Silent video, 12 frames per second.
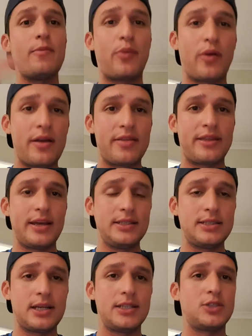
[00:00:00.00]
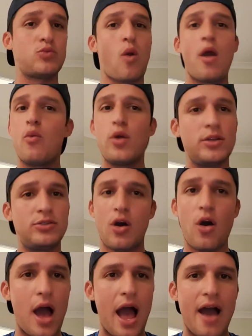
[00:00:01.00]
important things, and it's when we
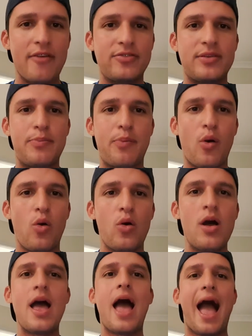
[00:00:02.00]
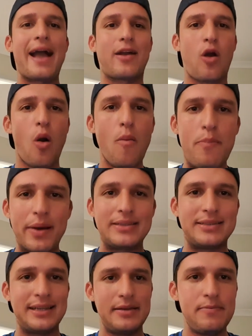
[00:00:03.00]
don't have the ball, a
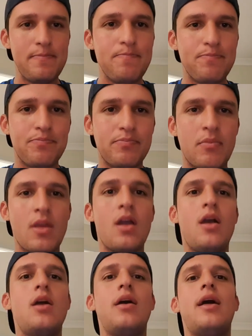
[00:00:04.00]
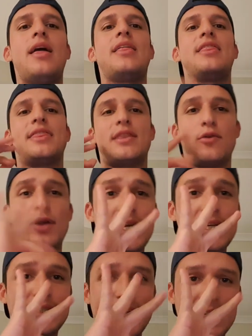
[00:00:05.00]
compact team,
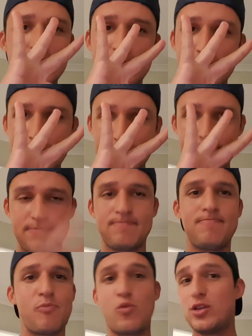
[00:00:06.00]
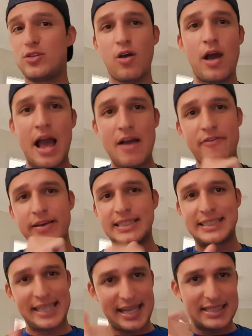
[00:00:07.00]
3 6s. We don't have
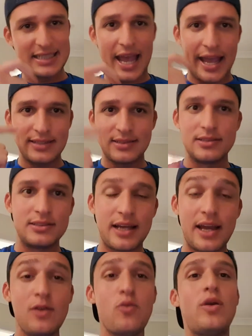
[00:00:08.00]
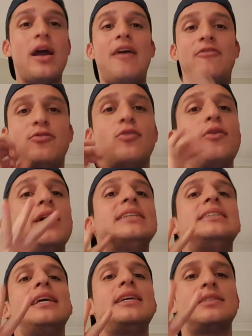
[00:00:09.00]
a 6, 8, and 10. We have
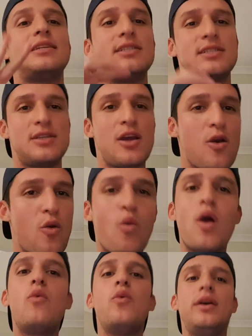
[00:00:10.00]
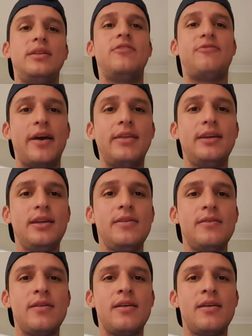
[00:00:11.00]
3 6s when we're defending.